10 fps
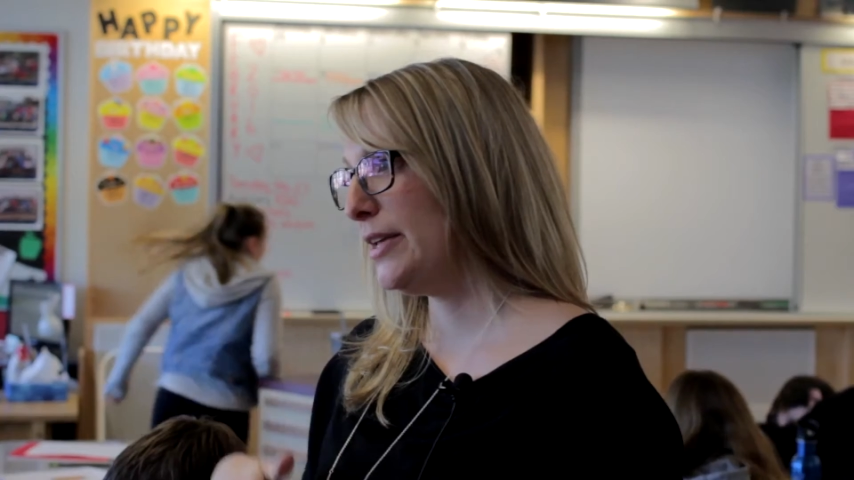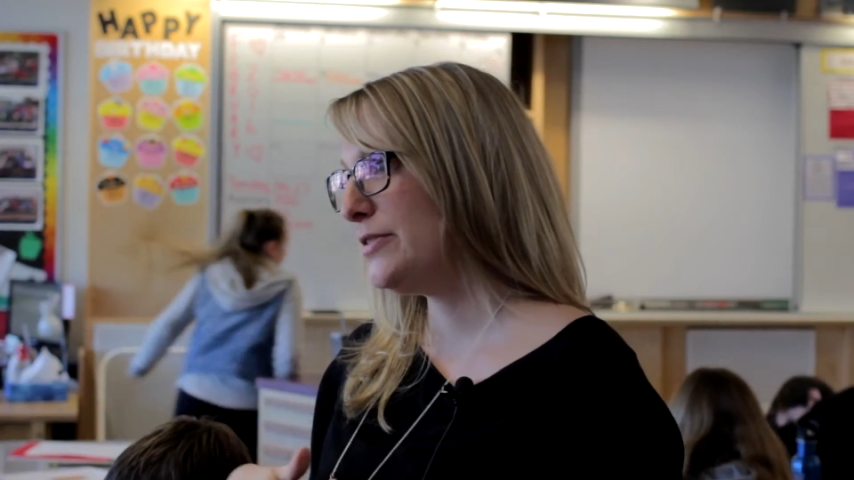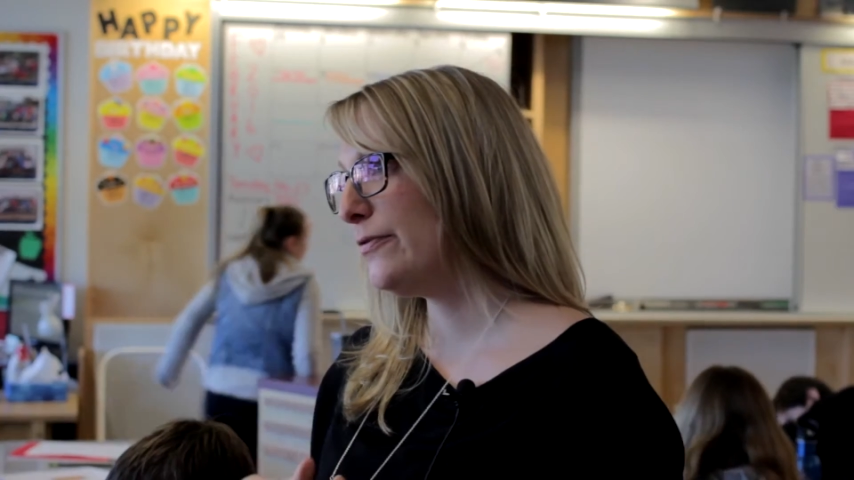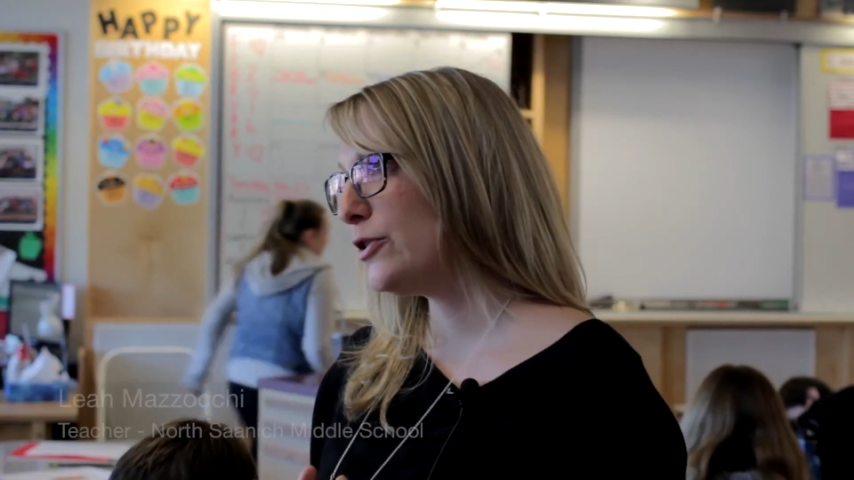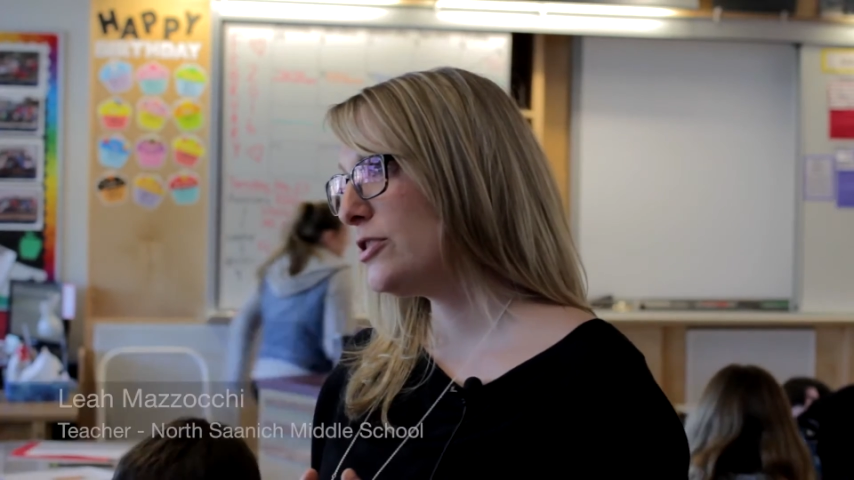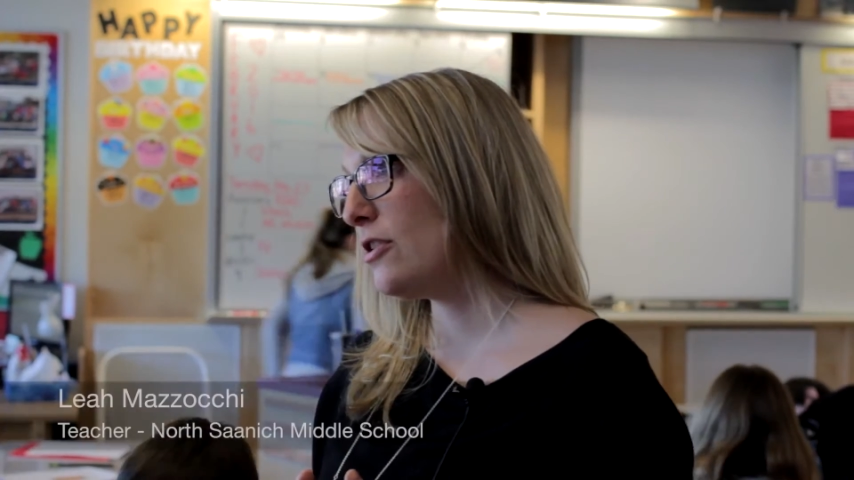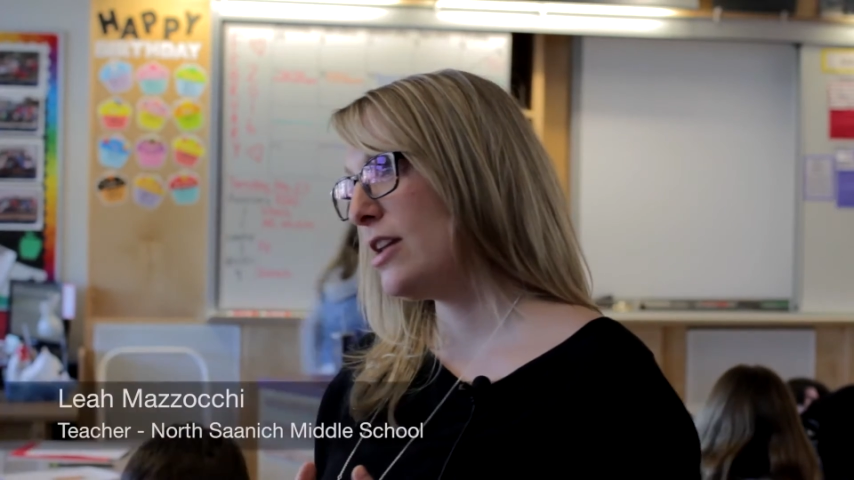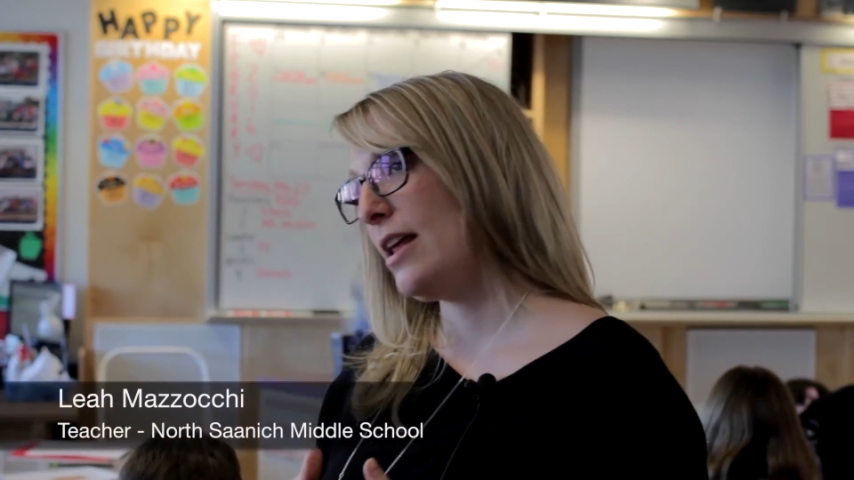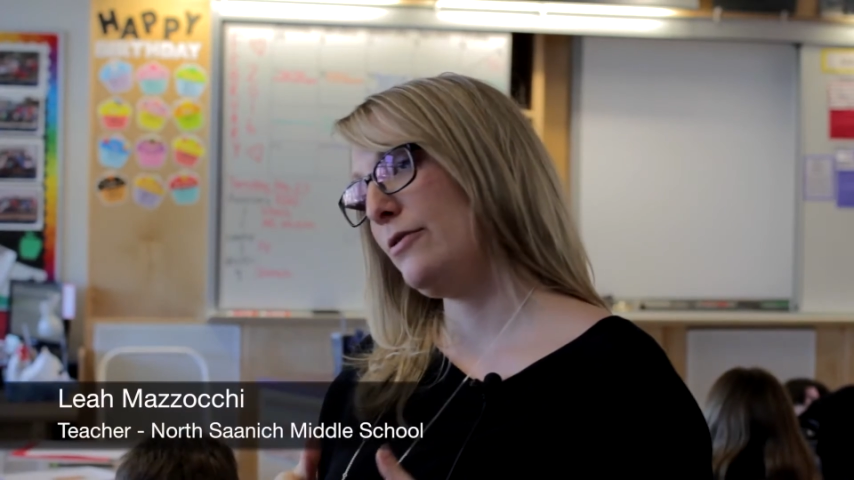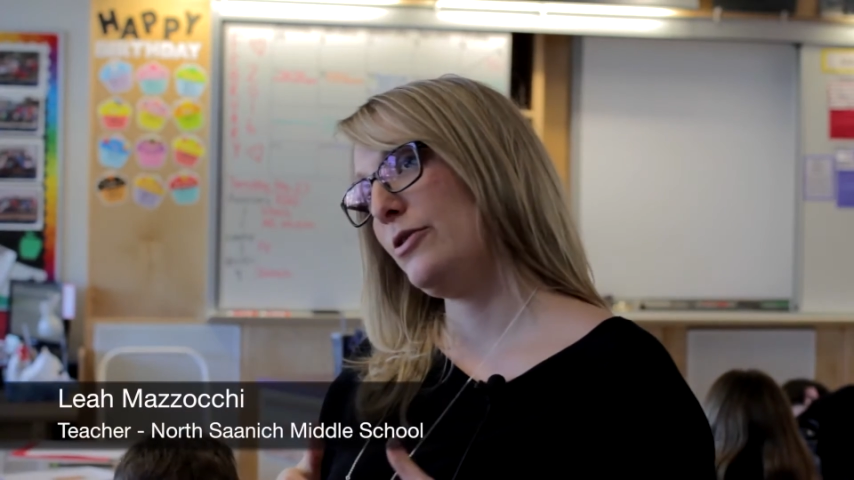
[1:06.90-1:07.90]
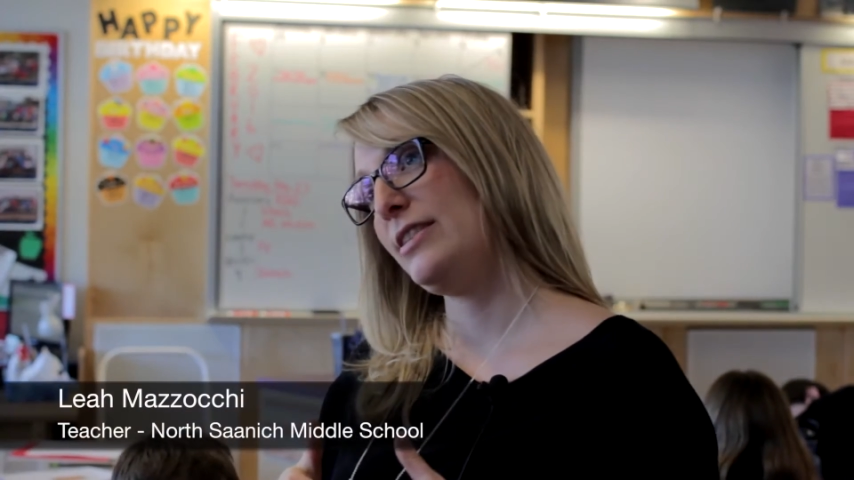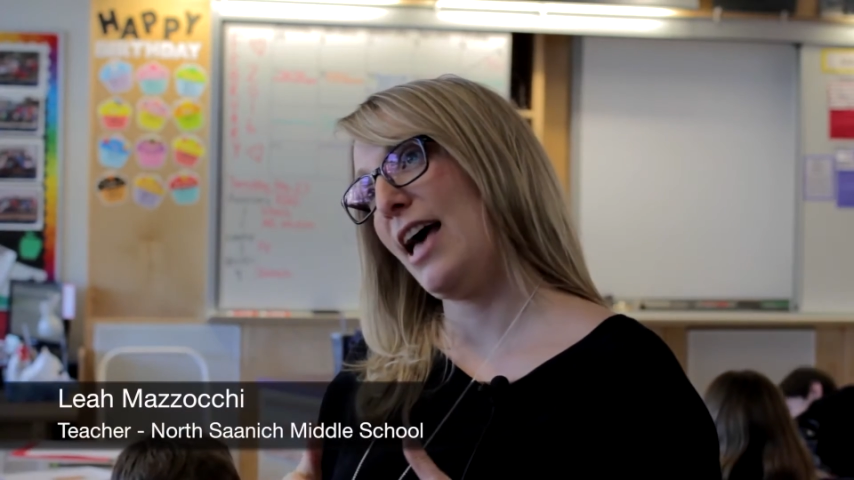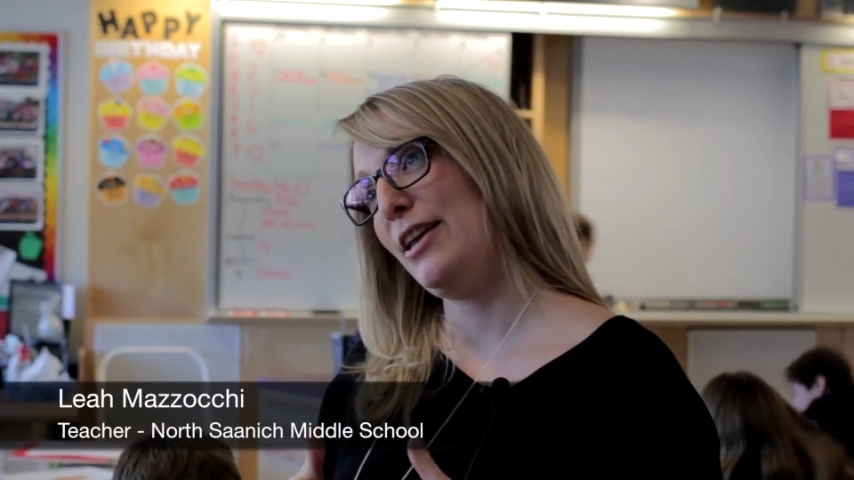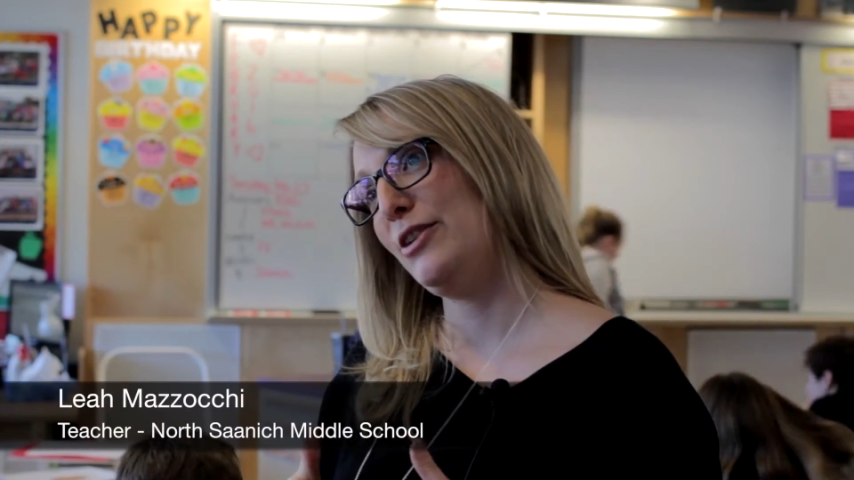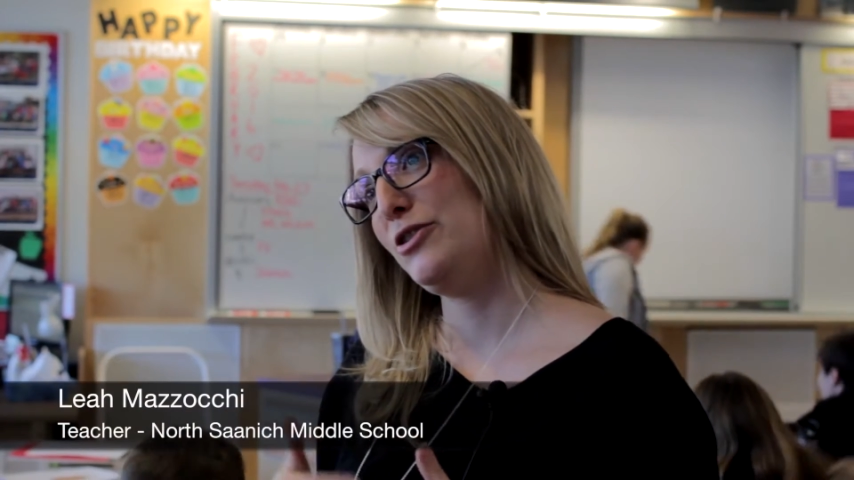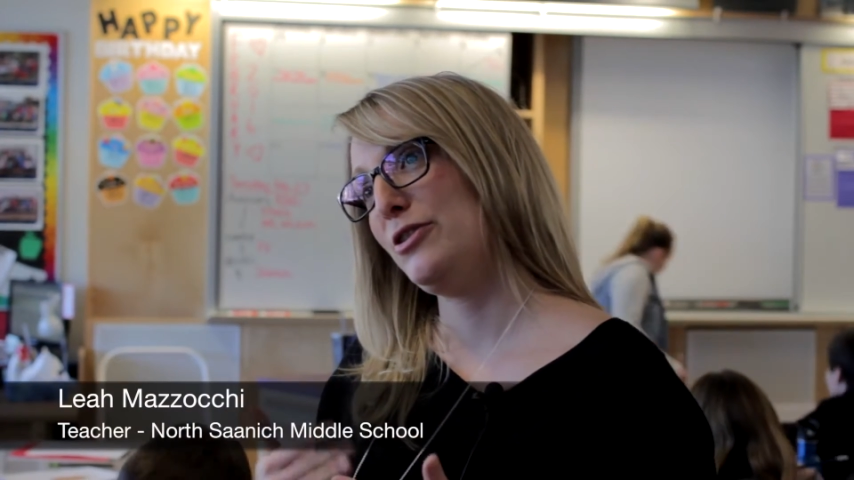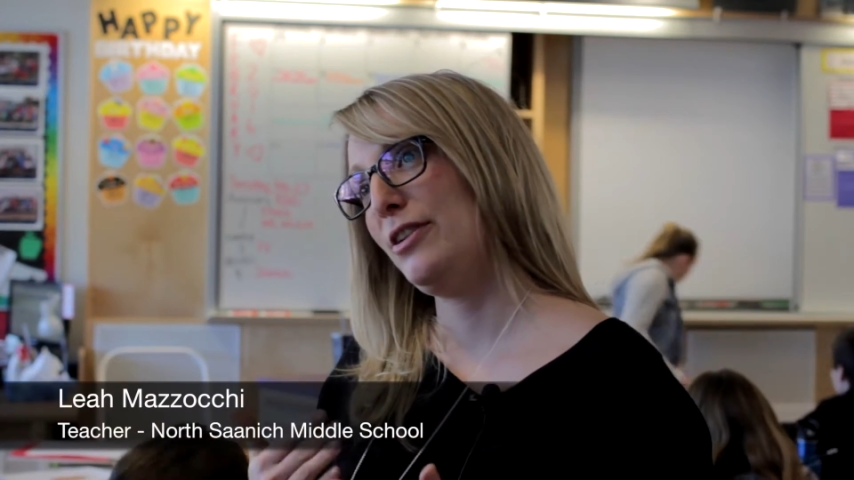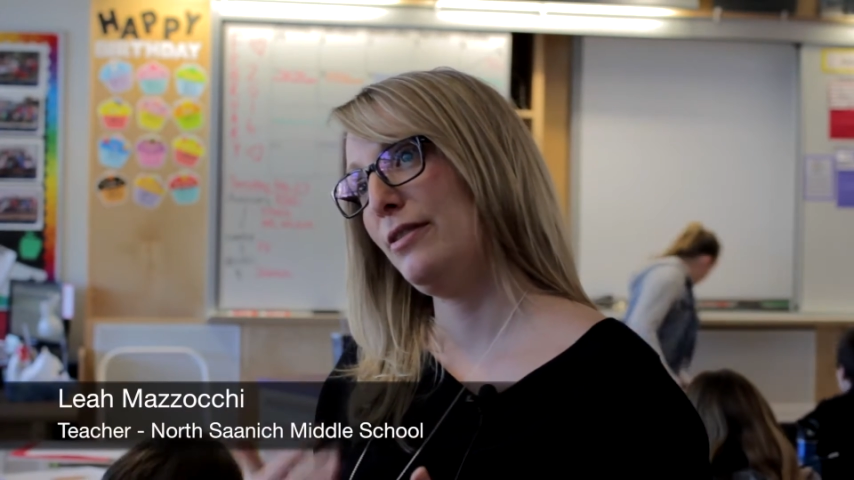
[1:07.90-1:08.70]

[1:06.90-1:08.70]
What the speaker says: I first started at North Saanich